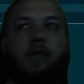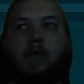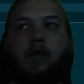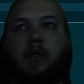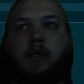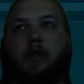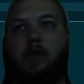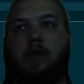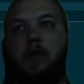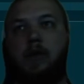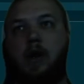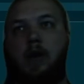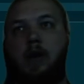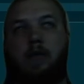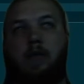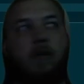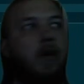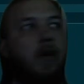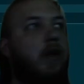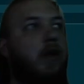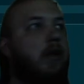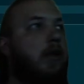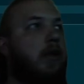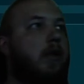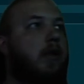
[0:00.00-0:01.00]
We do not
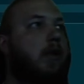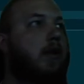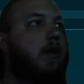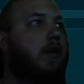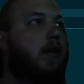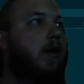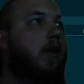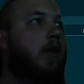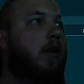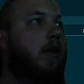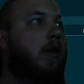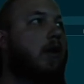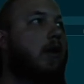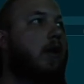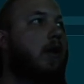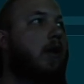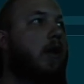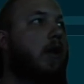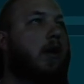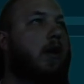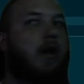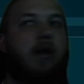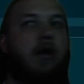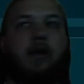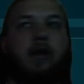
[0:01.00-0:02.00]
want
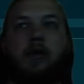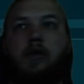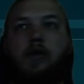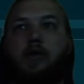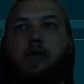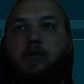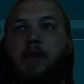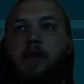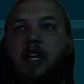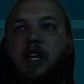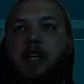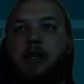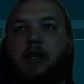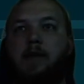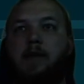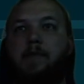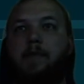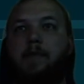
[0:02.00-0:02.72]
too many.